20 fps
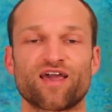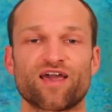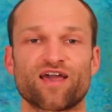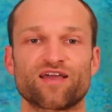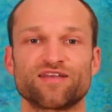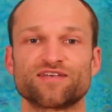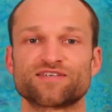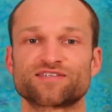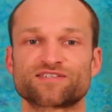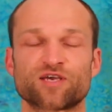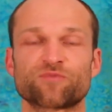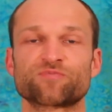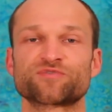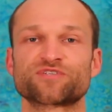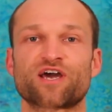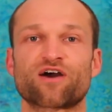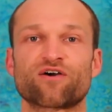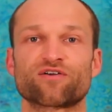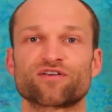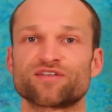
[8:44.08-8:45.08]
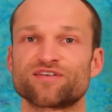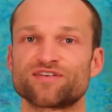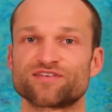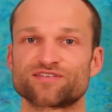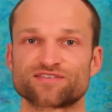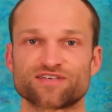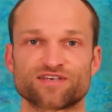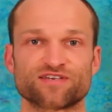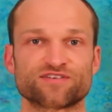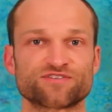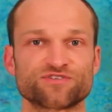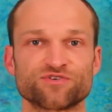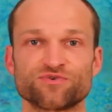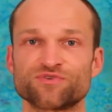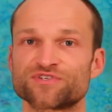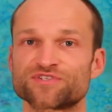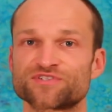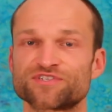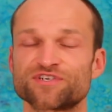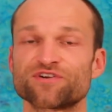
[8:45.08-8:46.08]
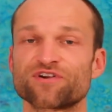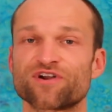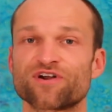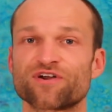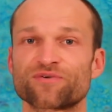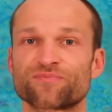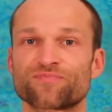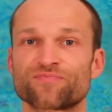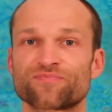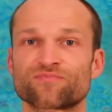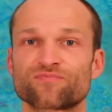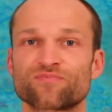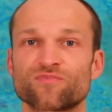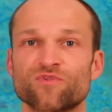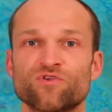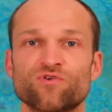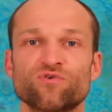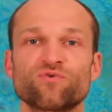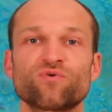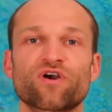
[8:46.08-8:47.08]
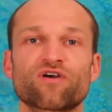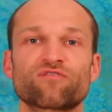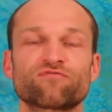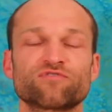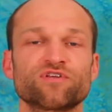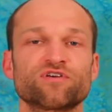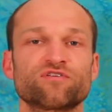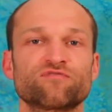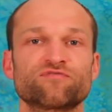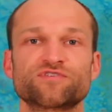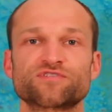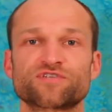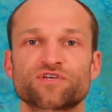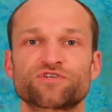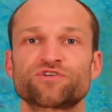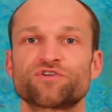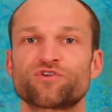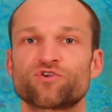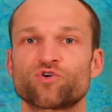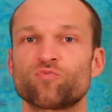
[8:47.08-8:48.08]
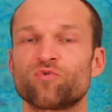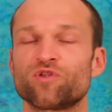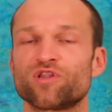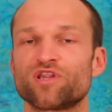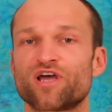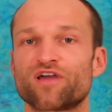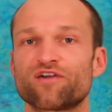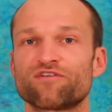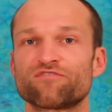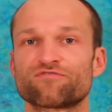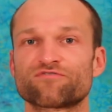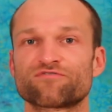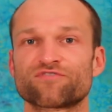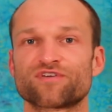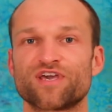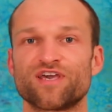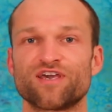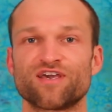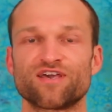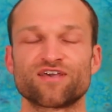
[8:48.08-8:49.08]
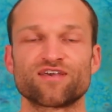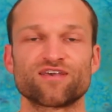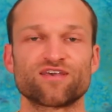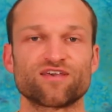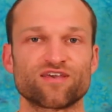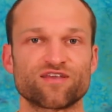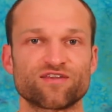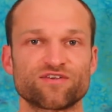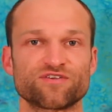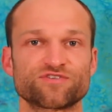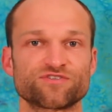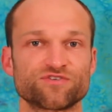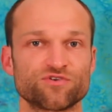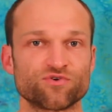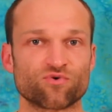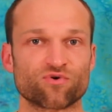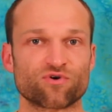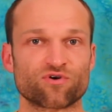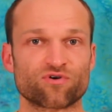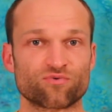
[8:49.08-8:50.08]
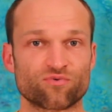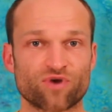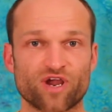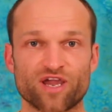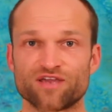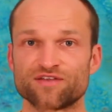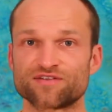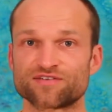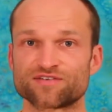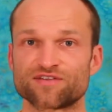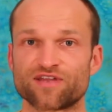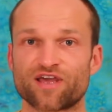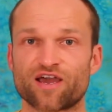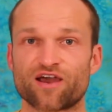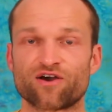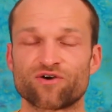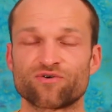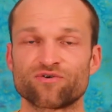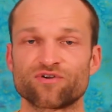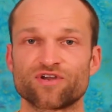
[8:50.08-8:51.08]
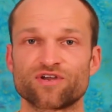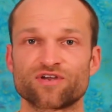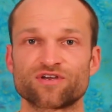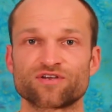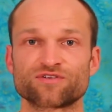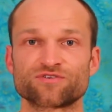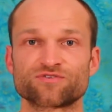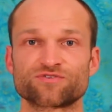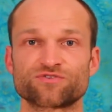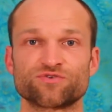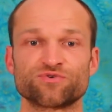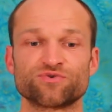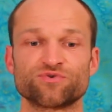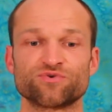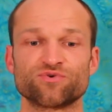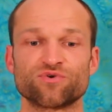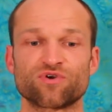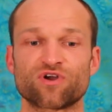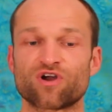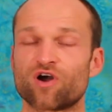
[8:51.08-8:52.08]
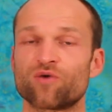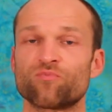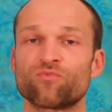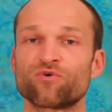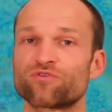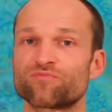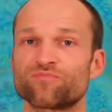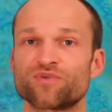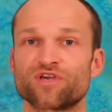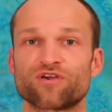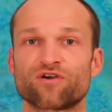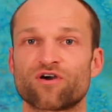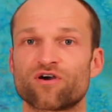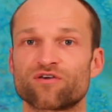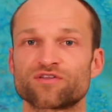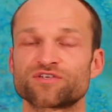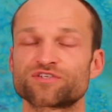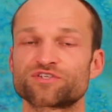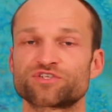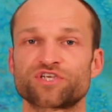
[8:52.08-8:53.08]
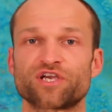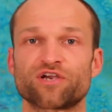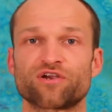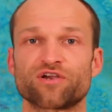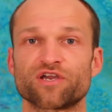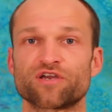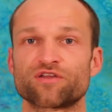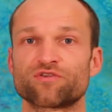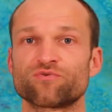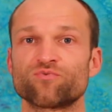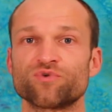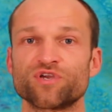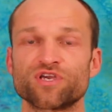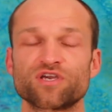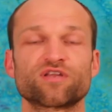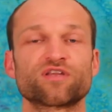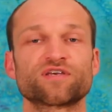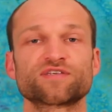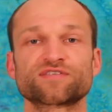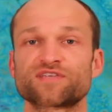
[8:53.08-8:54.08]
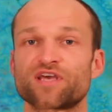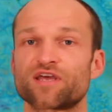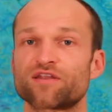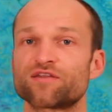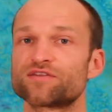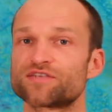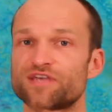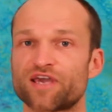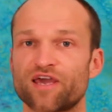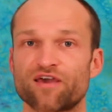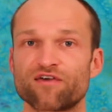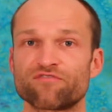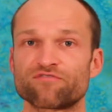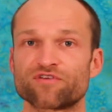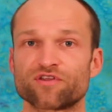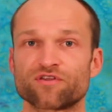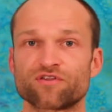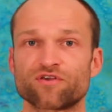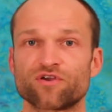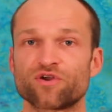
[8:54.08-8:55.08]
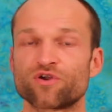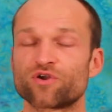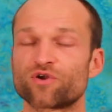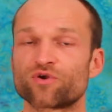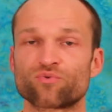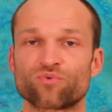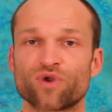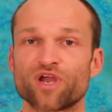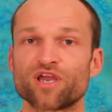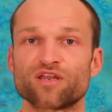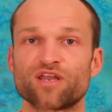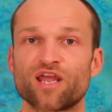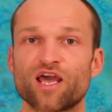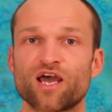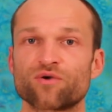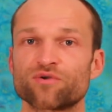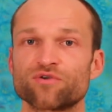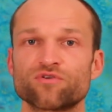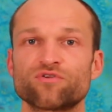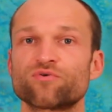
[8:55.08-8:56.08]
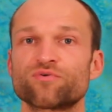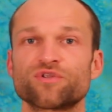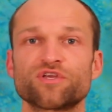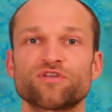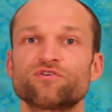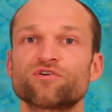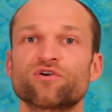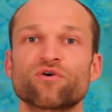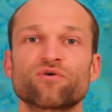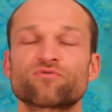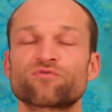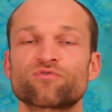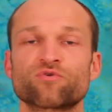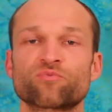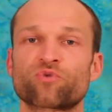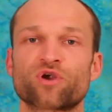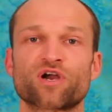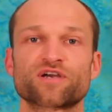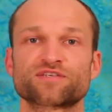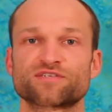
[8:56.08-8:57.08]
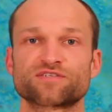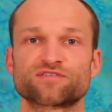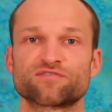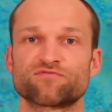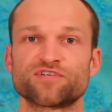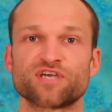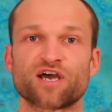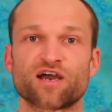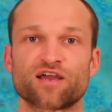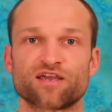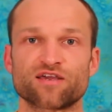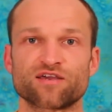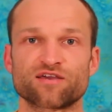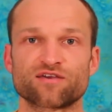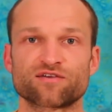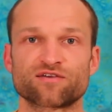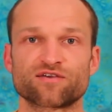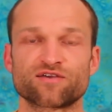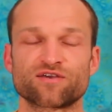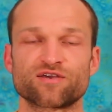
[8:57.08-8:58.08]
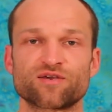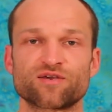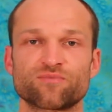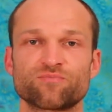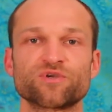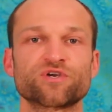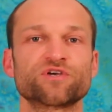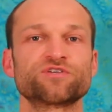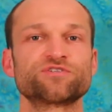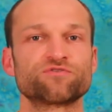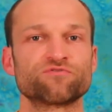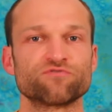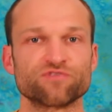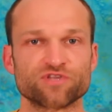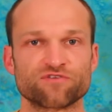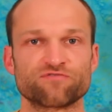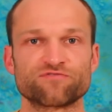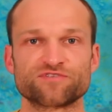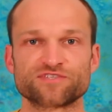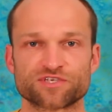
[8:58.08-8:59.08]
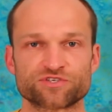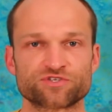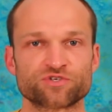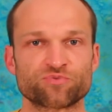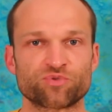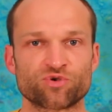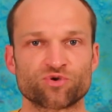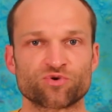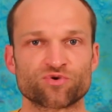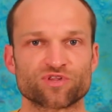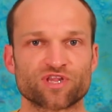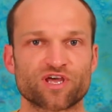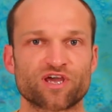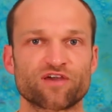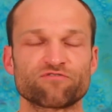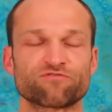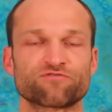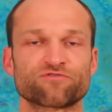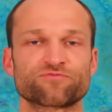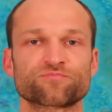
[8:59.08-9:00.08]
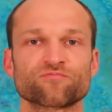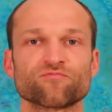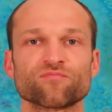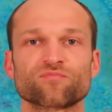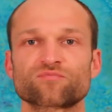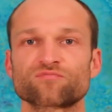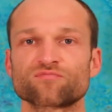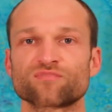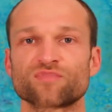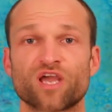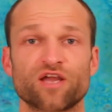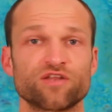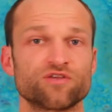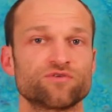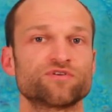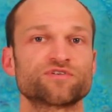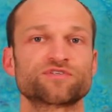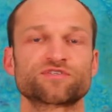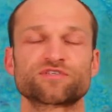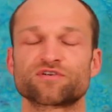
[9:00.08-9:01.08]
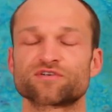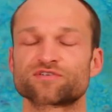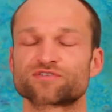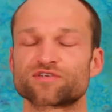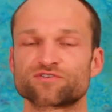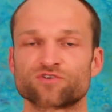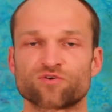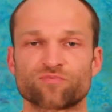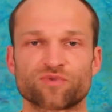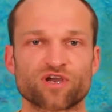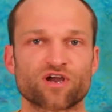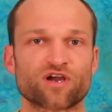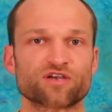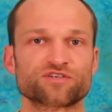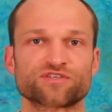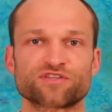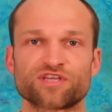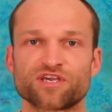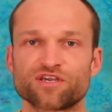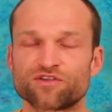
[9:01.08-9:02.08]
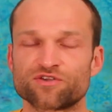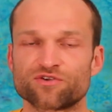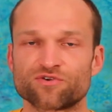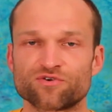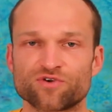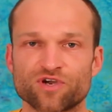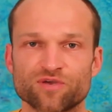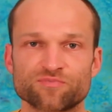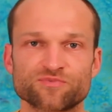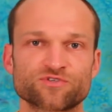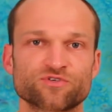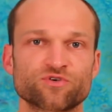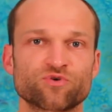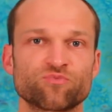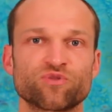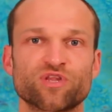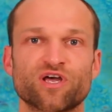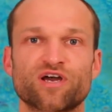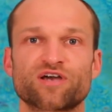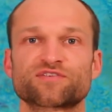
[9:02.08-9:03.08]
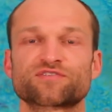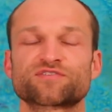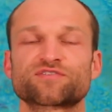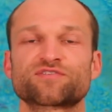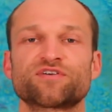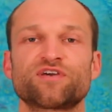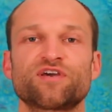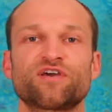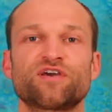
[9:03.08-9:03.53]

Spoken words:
And he steps out and he says, Yudhishthira, you have lived such a noble life. It is your right now to come with me on this chariot. We can ascend to heaven right now. You don't need to go through the process of dying because you've lived such a pure life. And Yudhishthira says, oh my gosh, thank you. I'm so blessed.